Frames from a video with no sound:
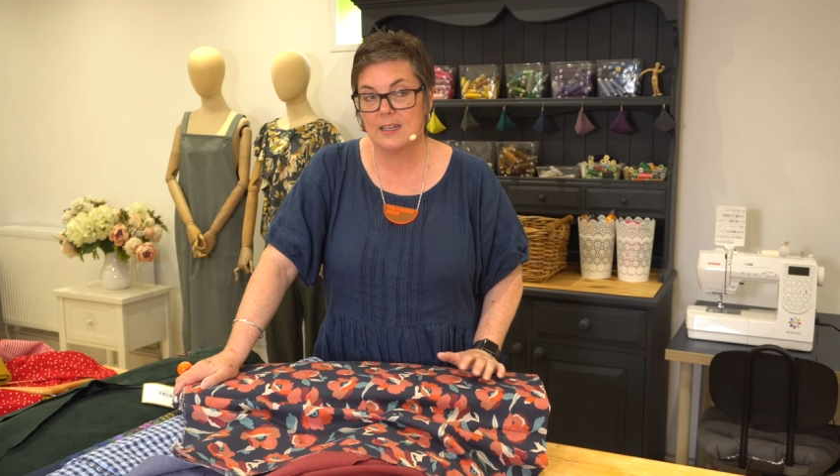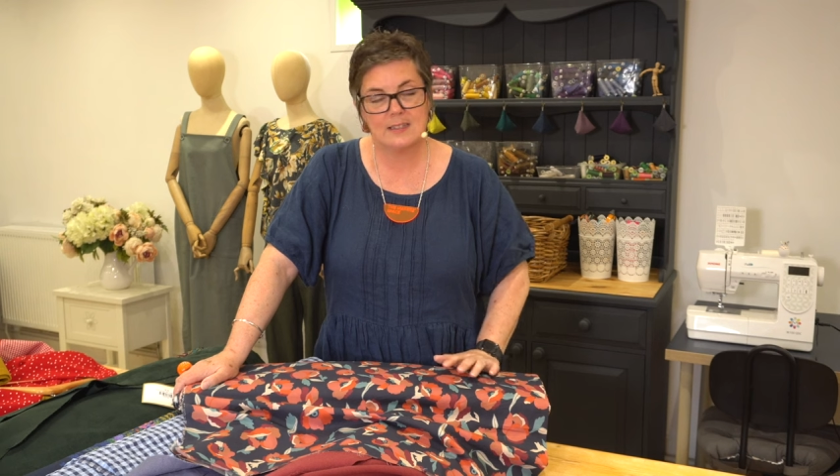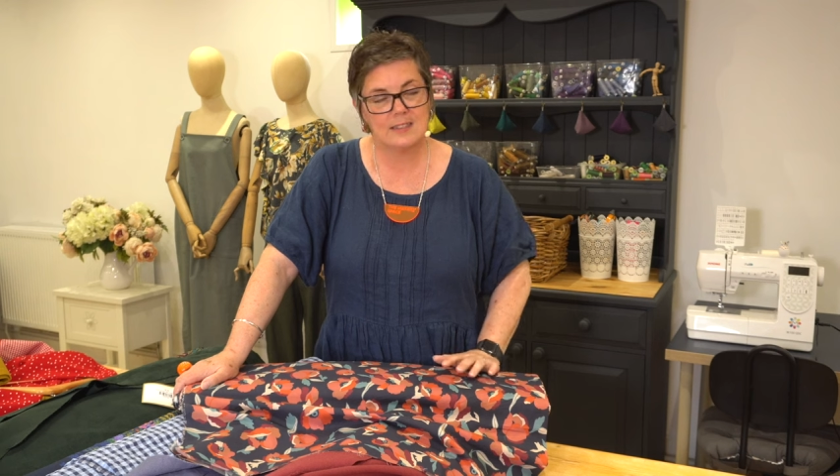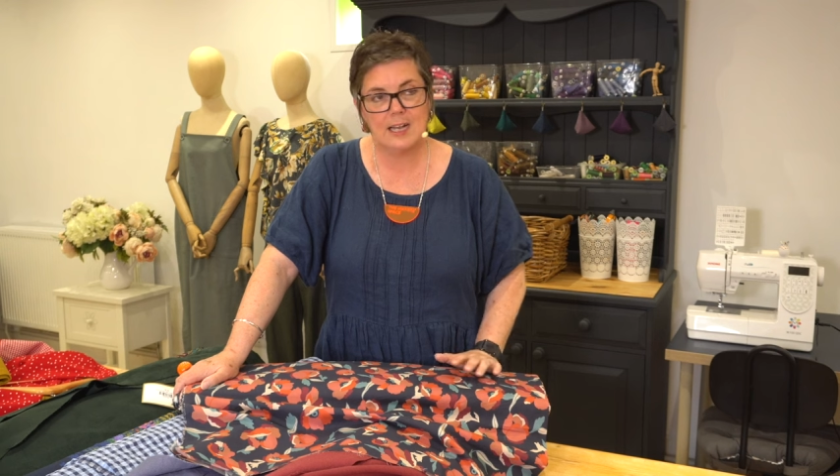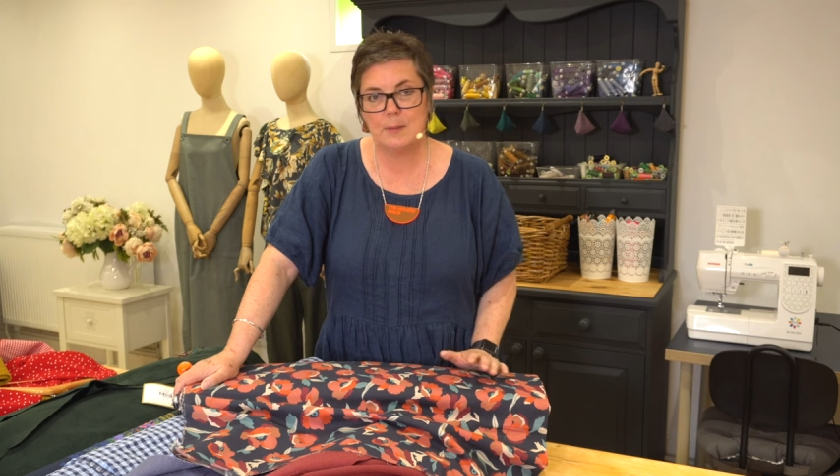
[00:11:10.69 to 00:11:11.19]

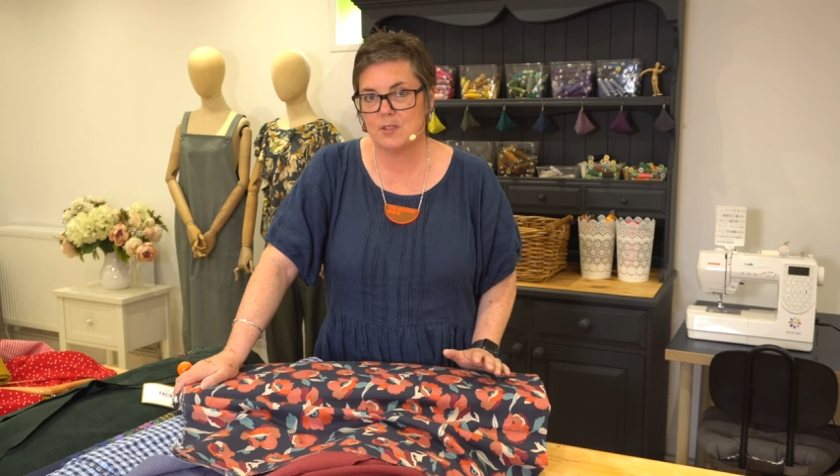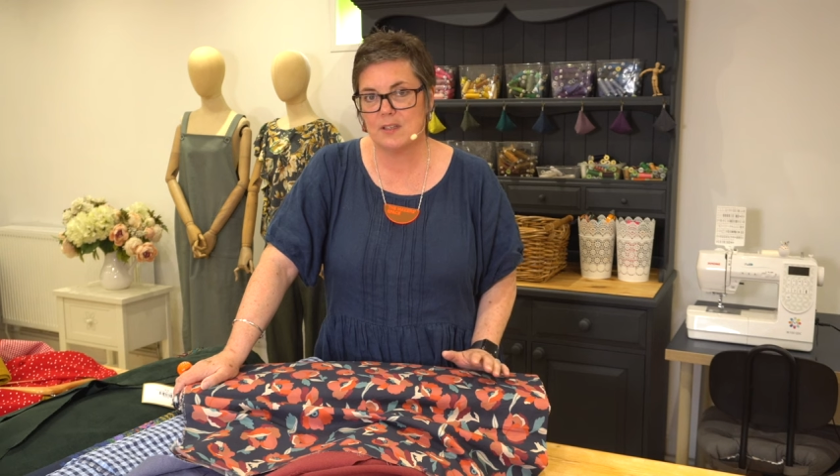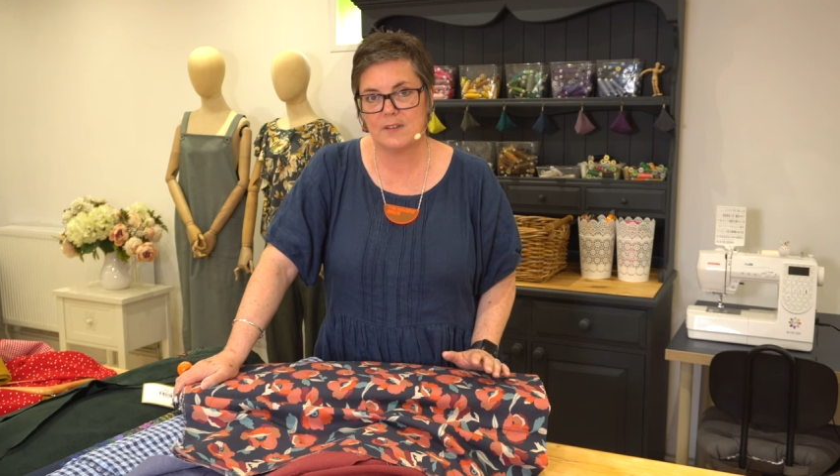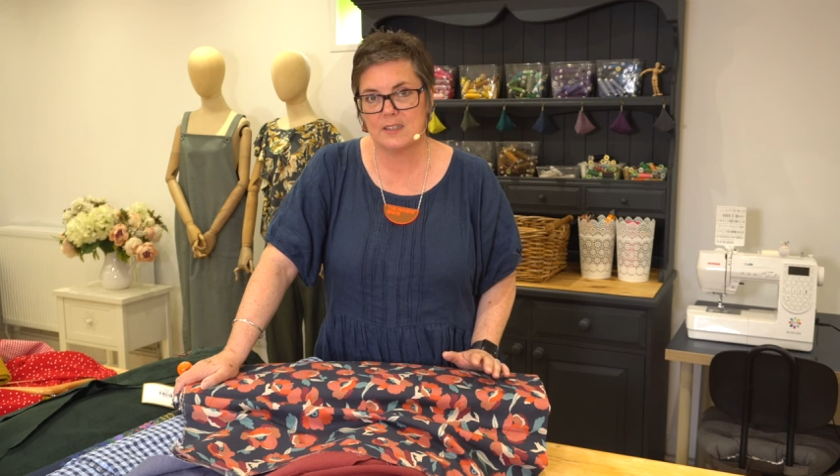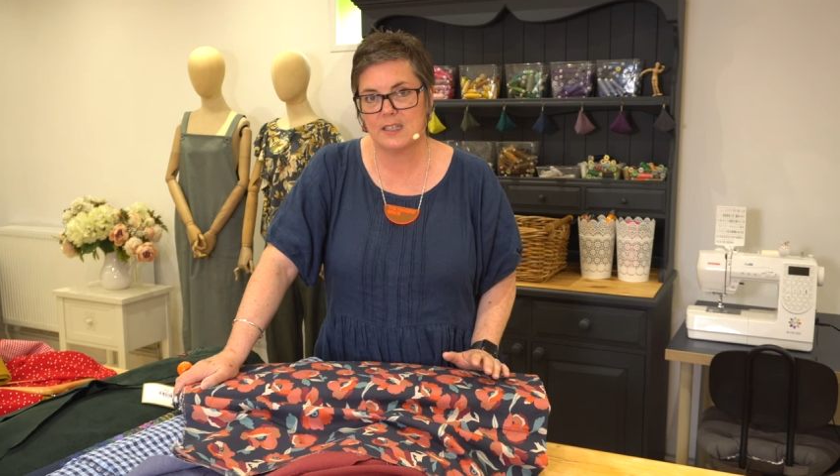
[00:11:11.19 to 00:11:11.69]
It's
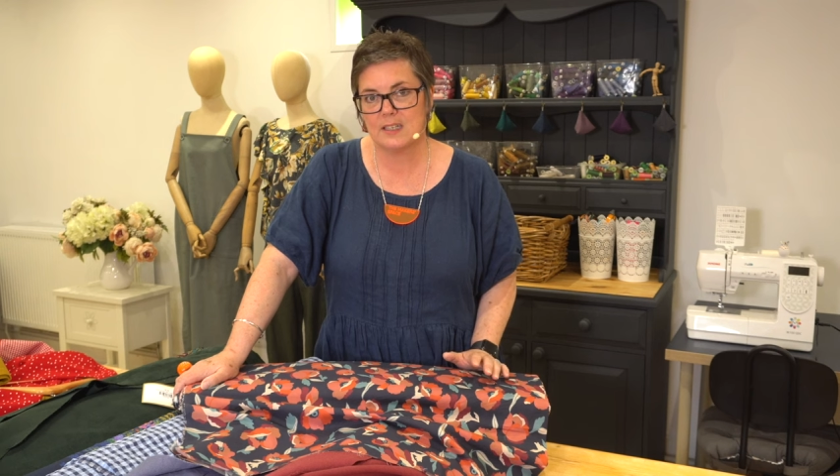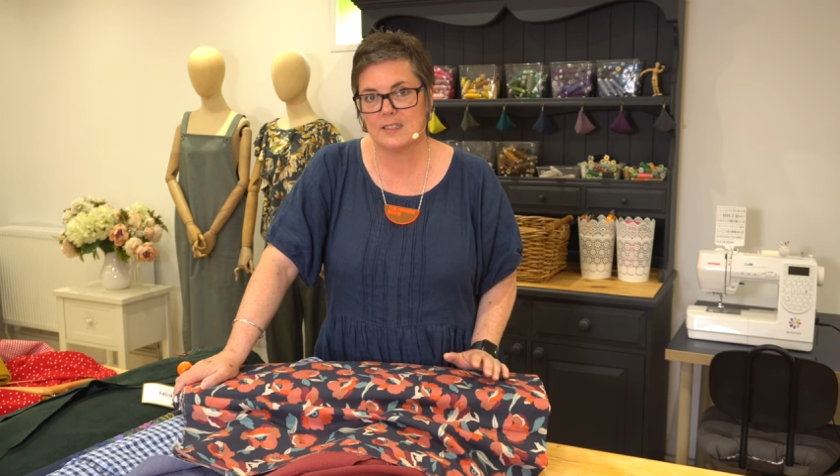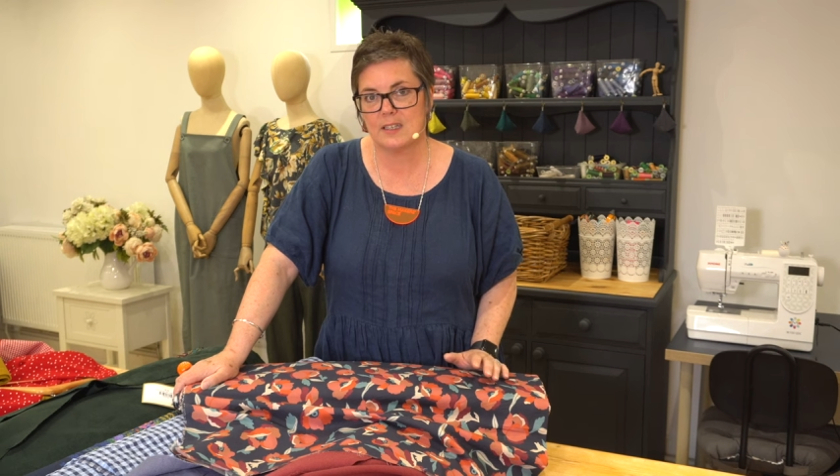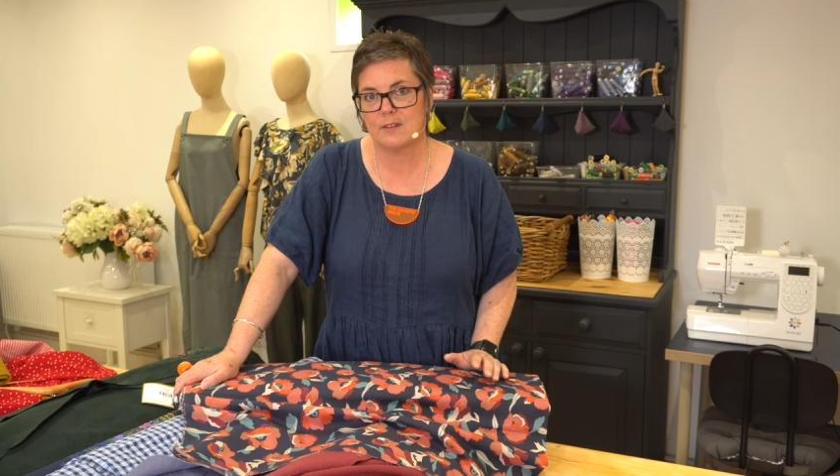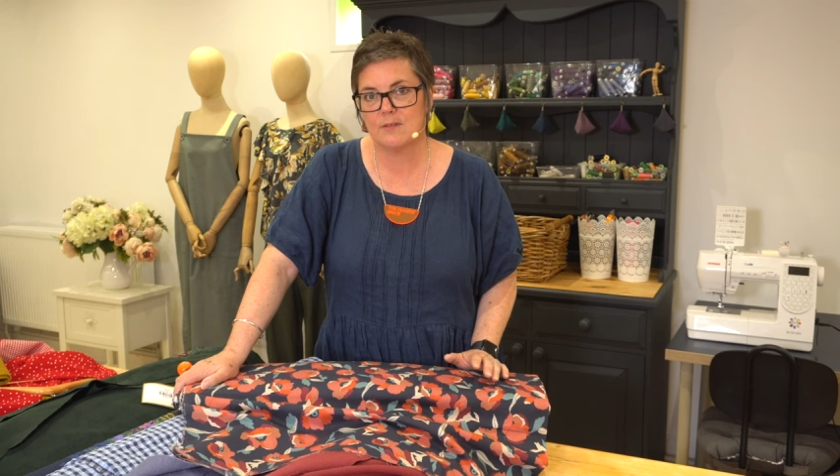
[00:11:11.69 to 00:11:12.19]
absolutely
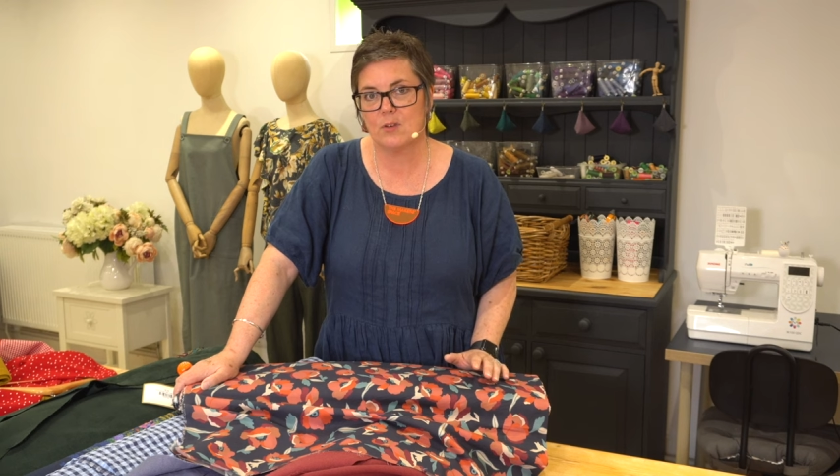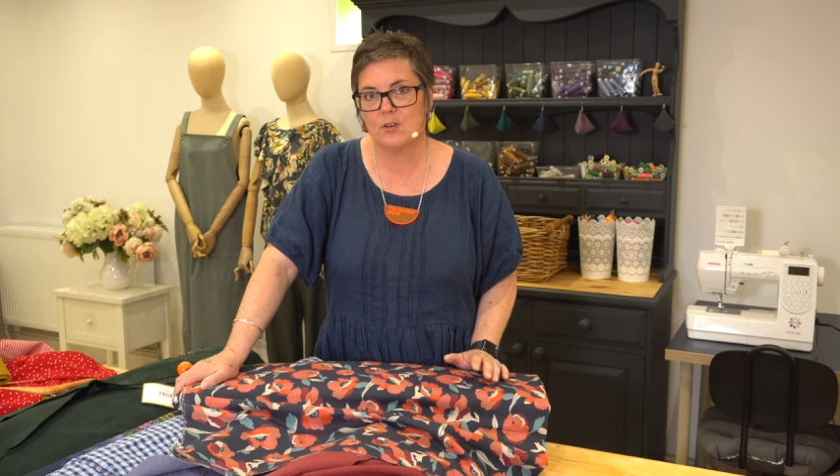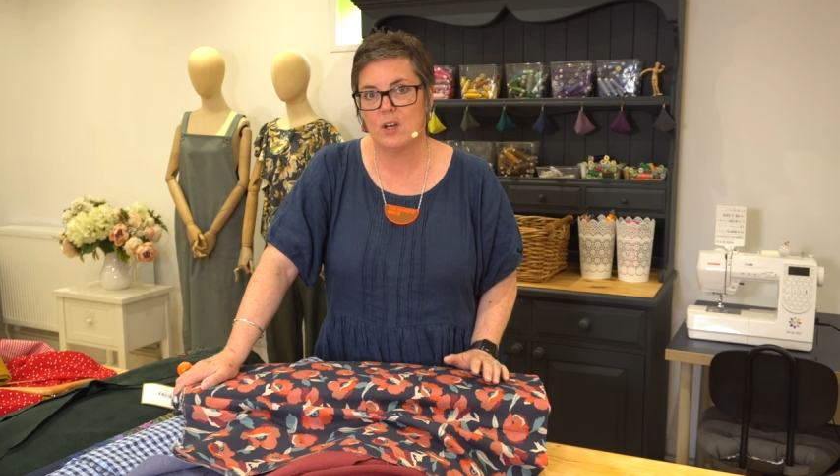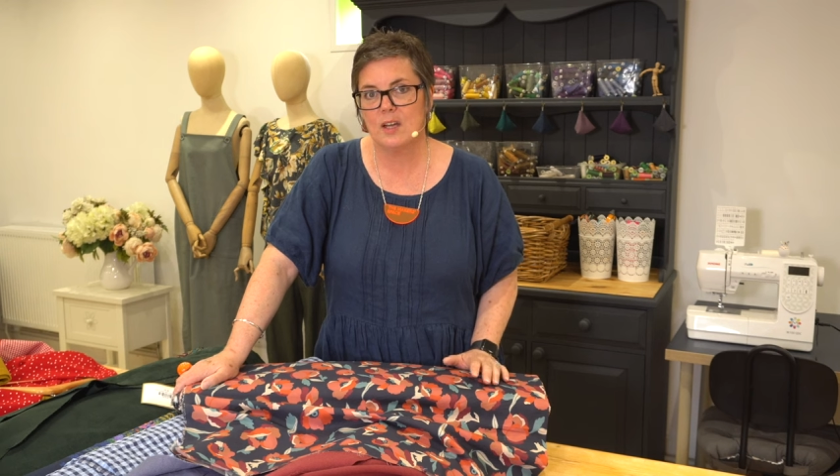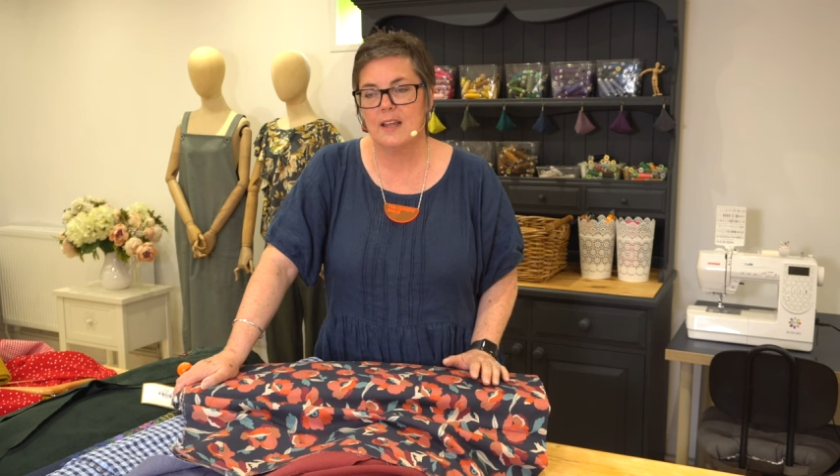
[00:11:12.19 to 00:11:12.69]
fantastic for